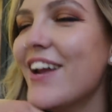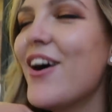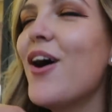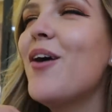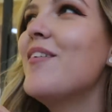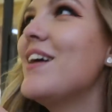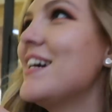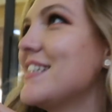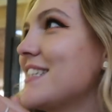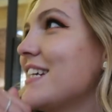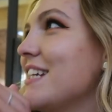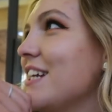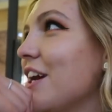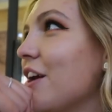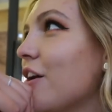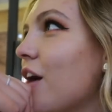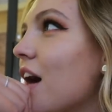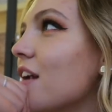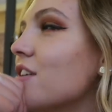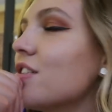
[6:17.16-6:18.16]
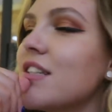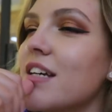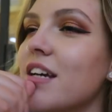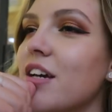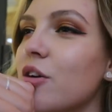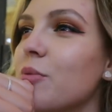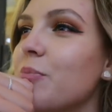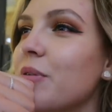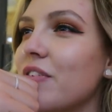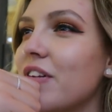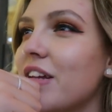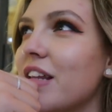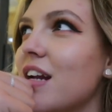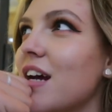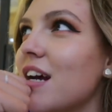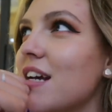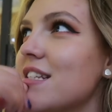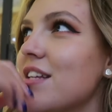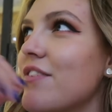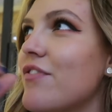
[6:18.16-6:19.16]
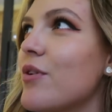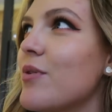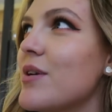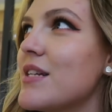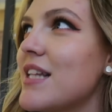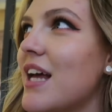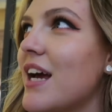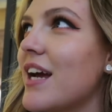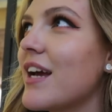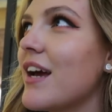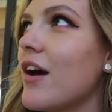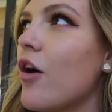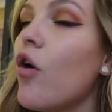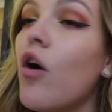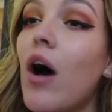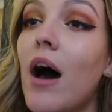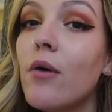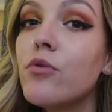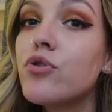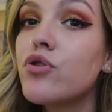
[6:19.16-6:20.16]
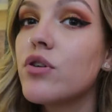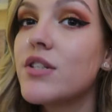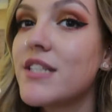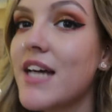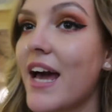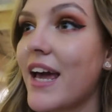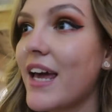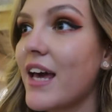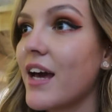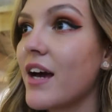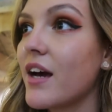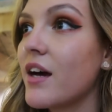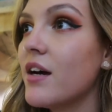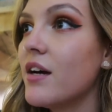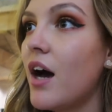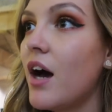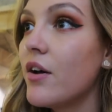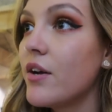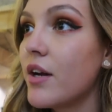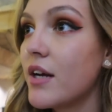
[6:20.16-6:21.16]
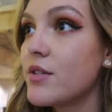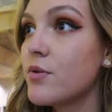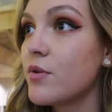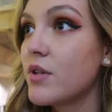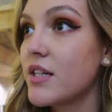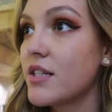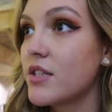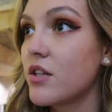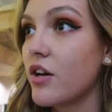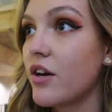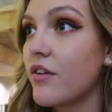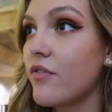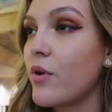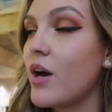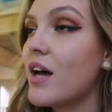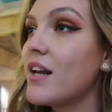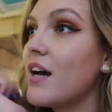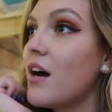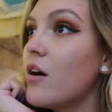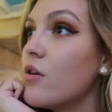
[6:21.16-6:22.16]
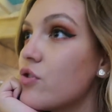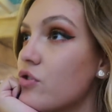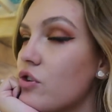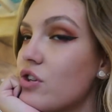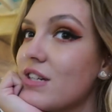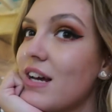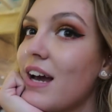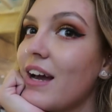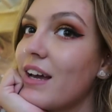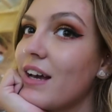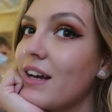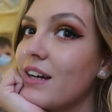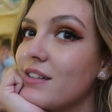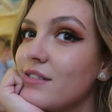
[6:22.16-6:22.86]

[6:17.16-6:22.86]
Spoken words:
No, I'm asking you. I just think it would be really nice, yeah, if there was, like, or outdoor decking. How nice would this look if we had outdoor decking?